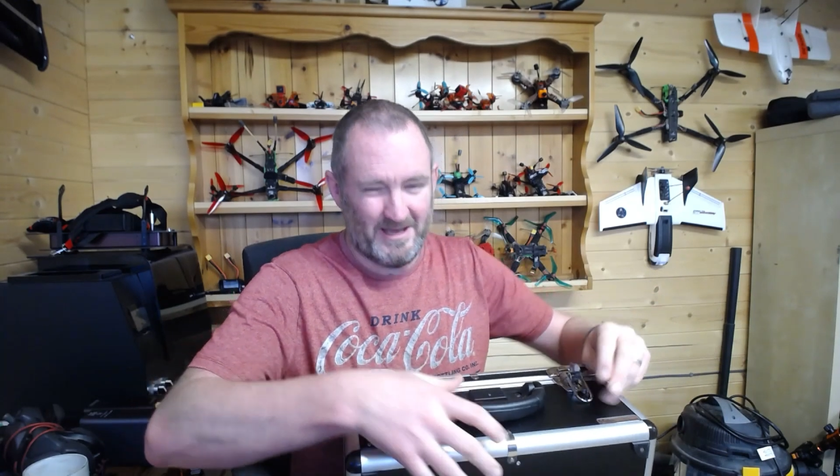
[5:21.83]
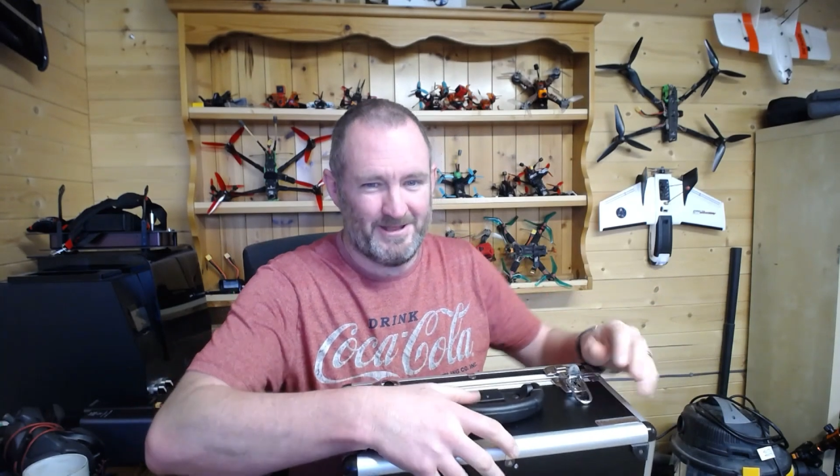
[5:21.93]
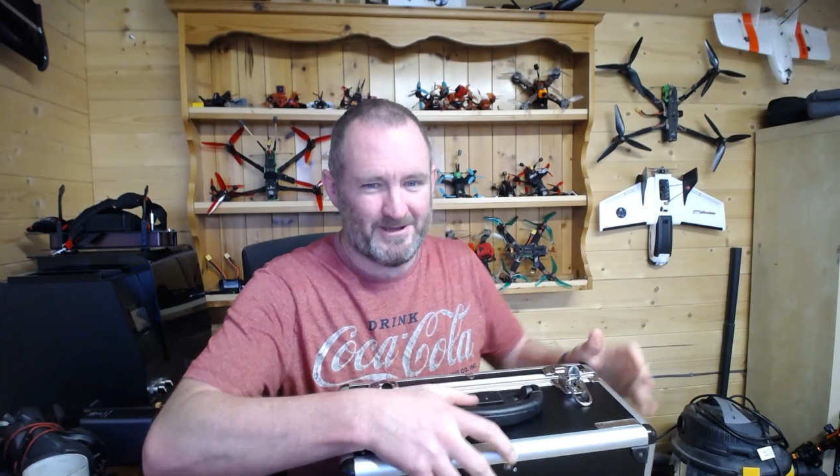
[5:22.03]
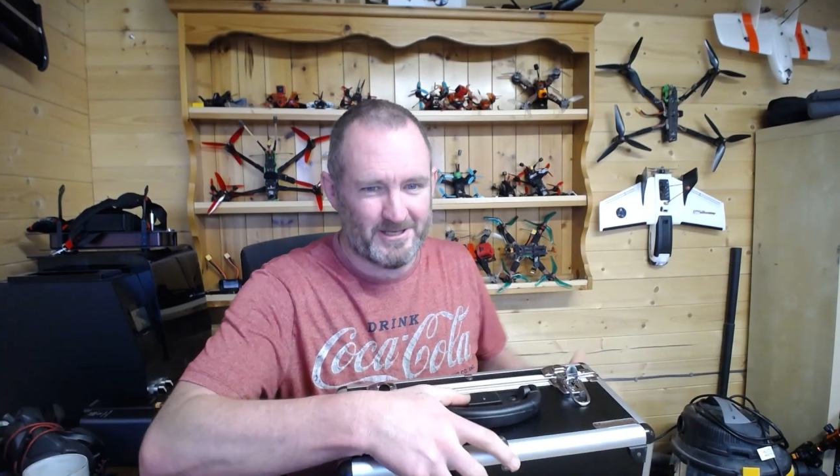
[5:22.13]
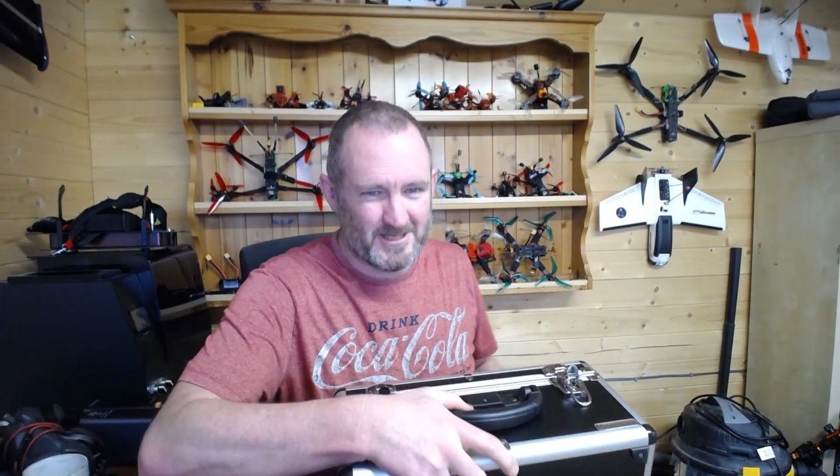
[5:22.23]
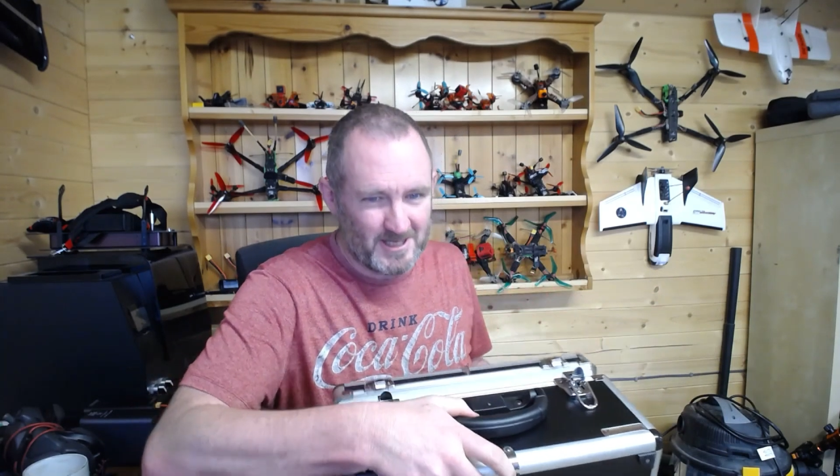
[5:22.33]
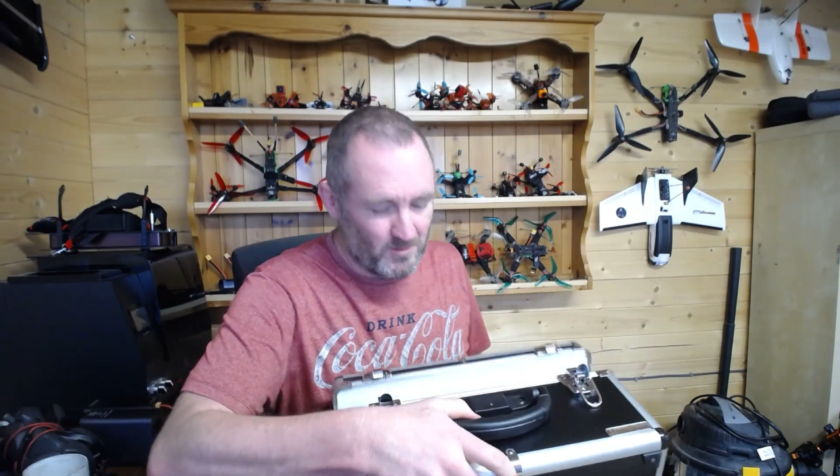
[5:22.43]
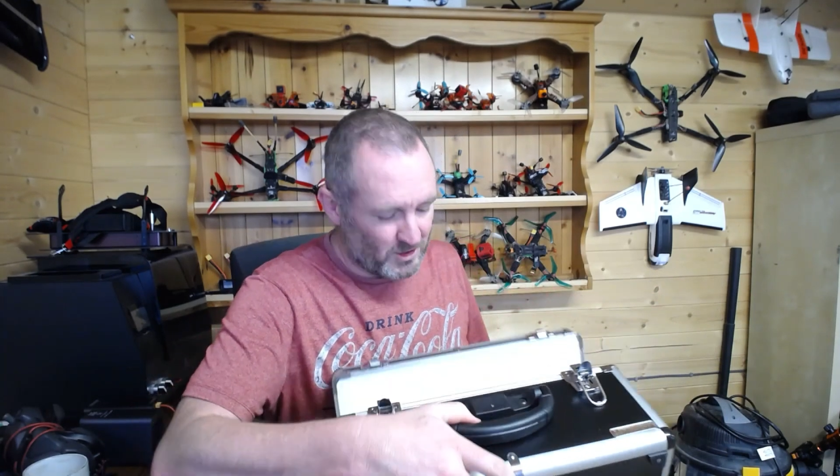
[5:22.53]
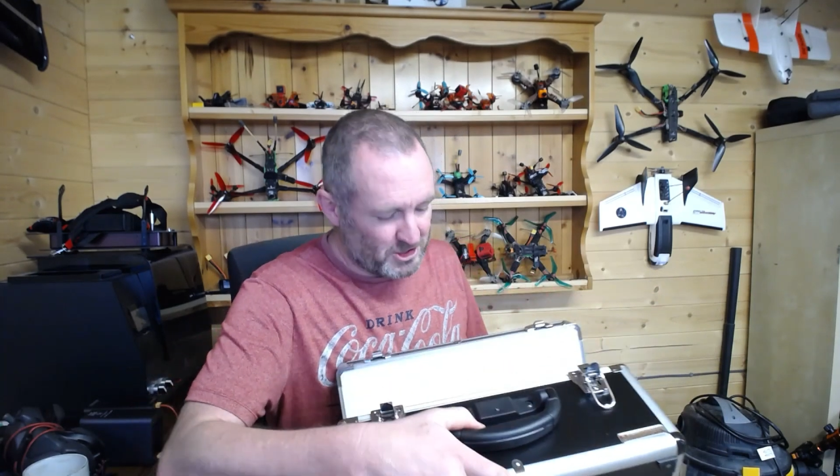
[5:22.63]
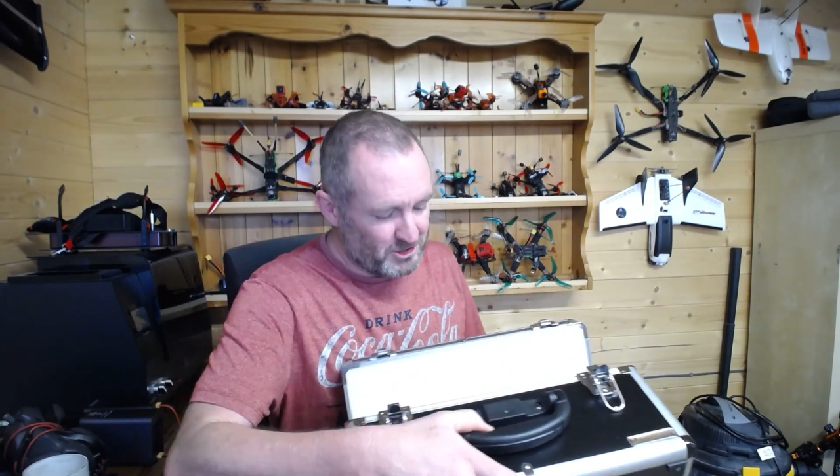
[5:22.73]
and you can see
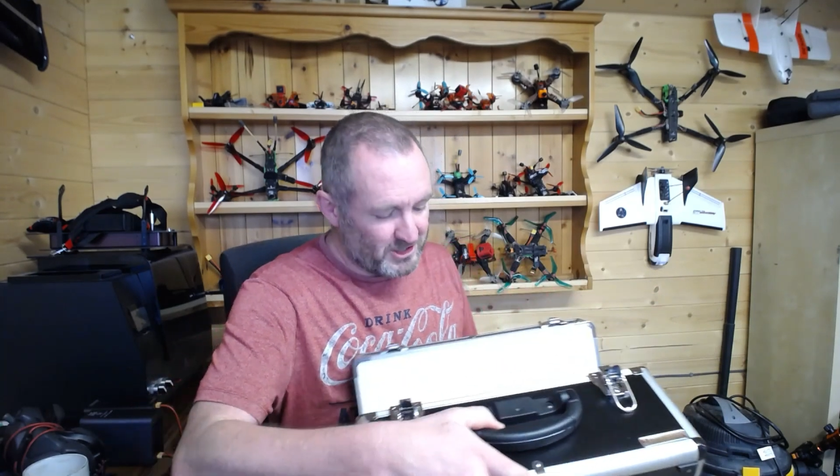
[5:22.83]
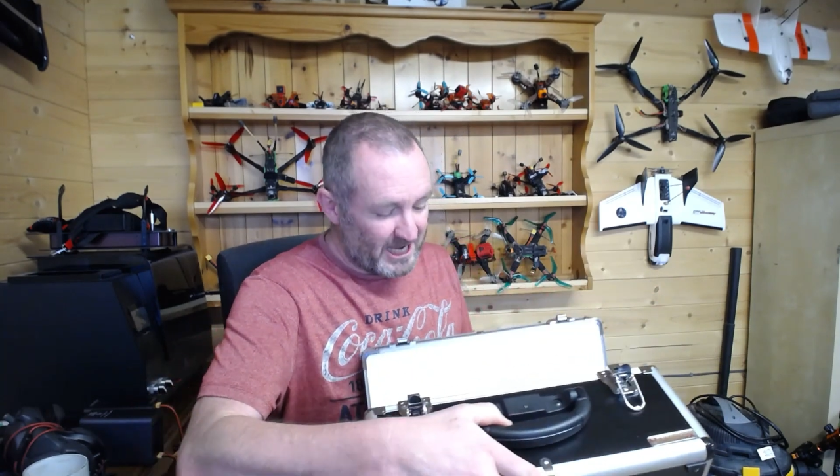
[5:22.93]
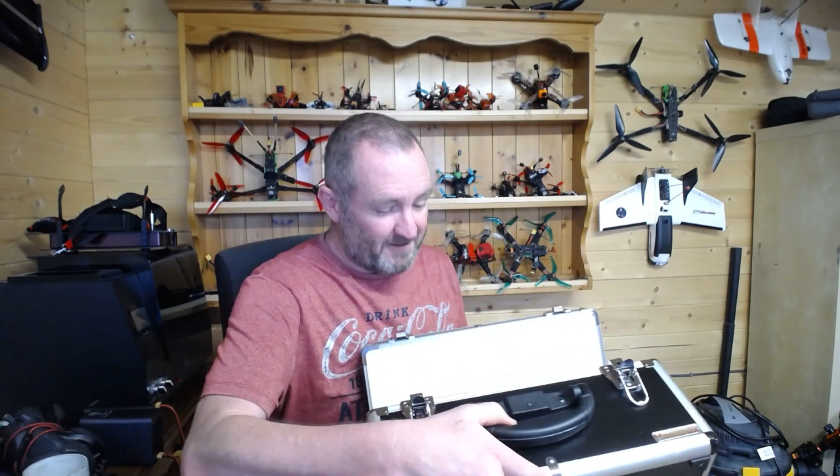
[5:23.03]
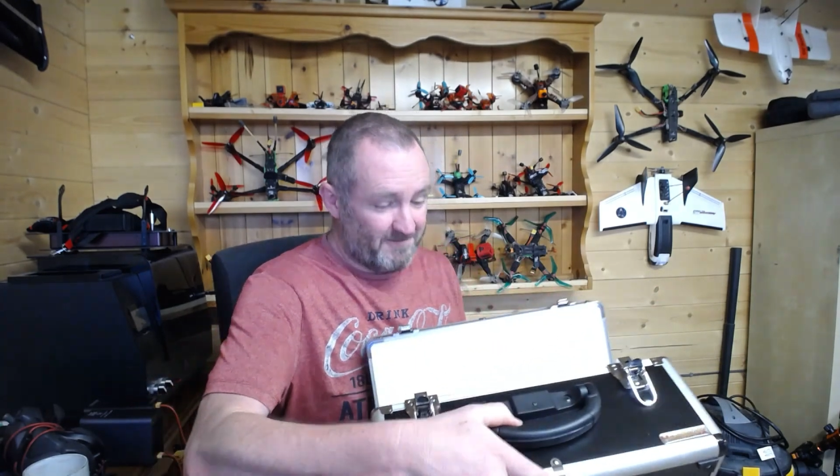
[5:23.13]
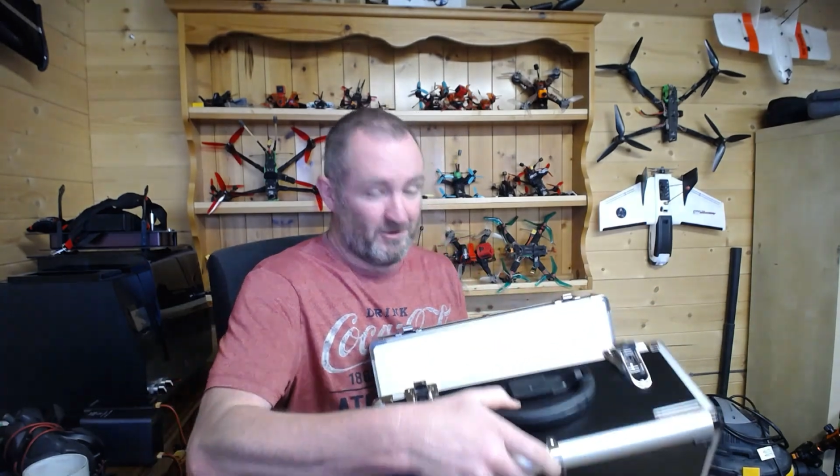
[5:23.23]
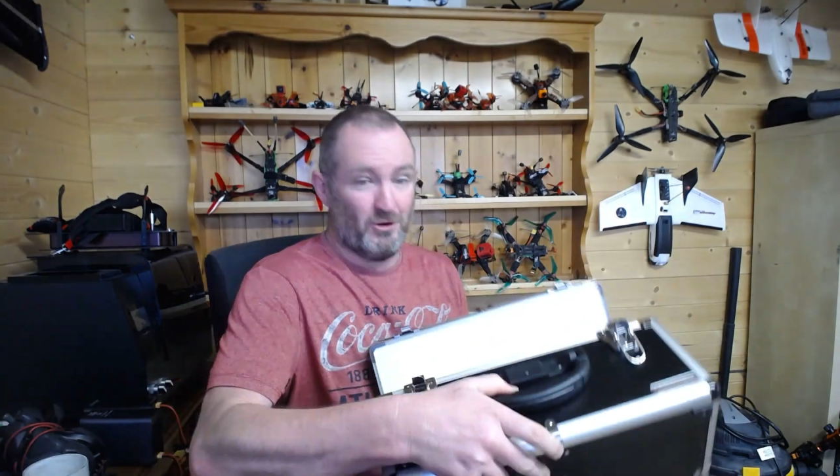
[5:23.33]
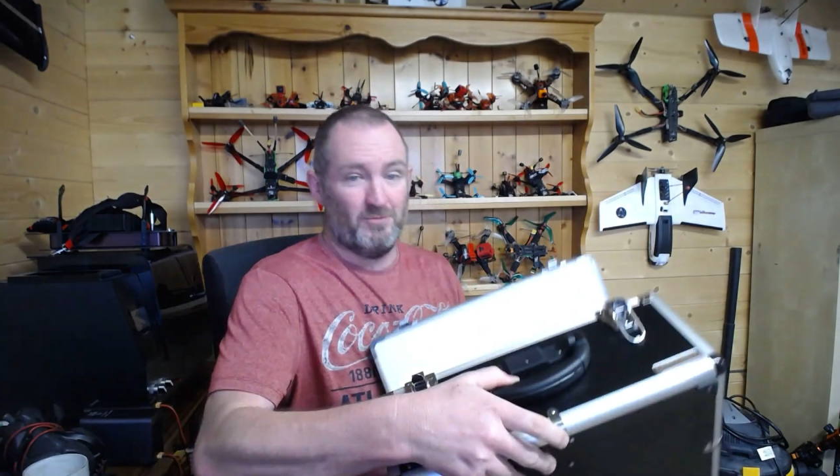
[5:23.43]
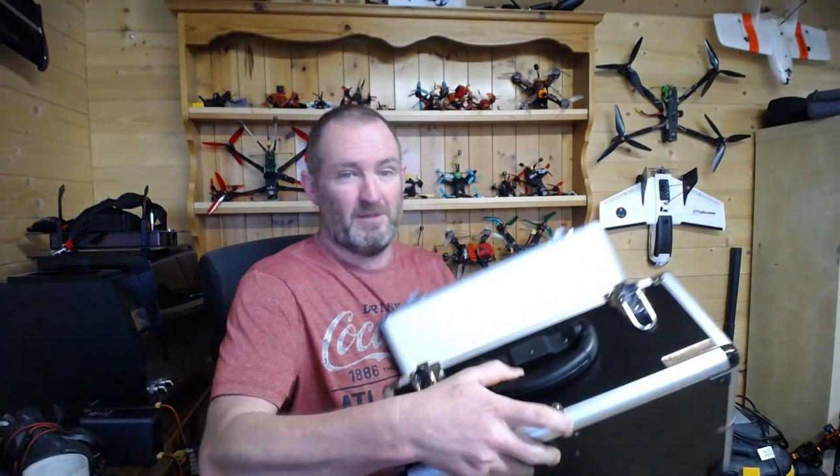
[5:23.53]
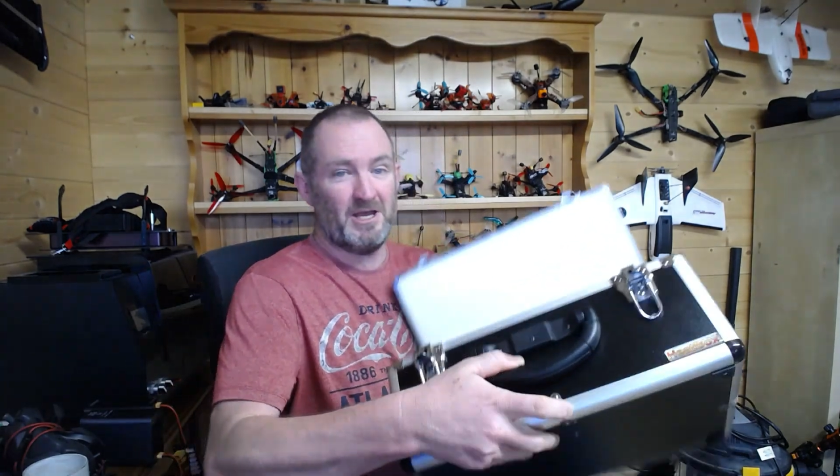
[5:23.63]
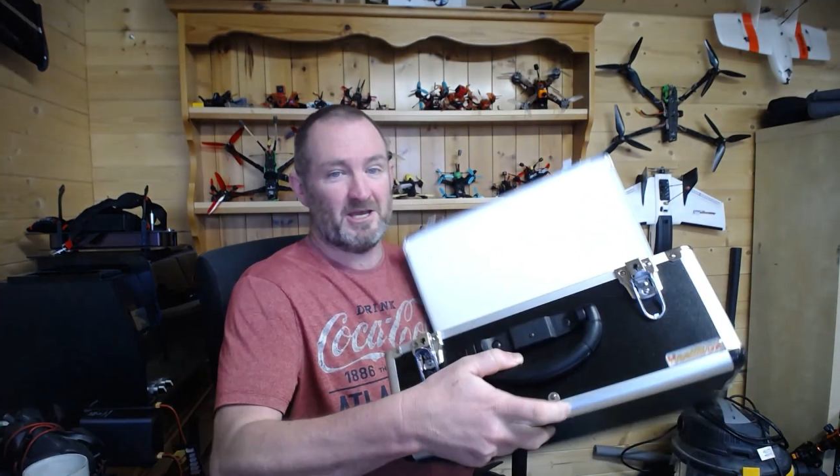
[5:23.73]
what you get for
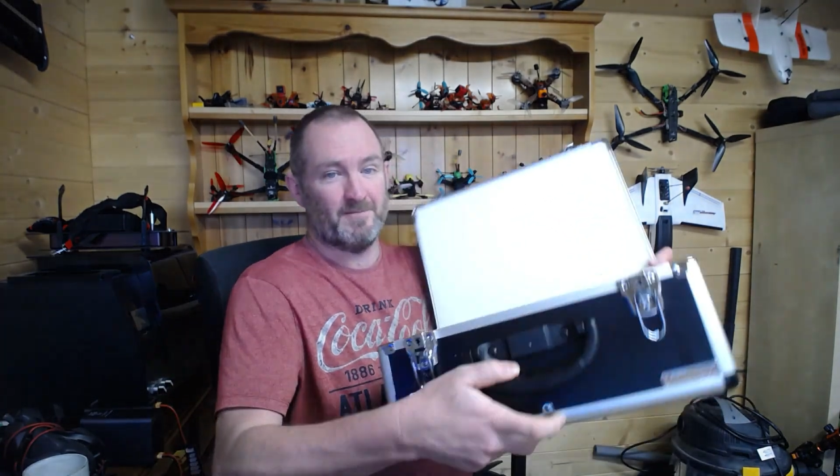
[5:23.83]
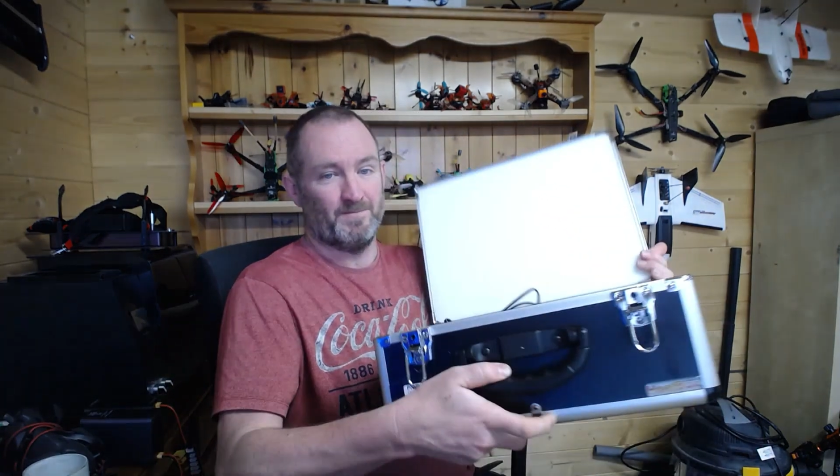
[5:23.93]
your money.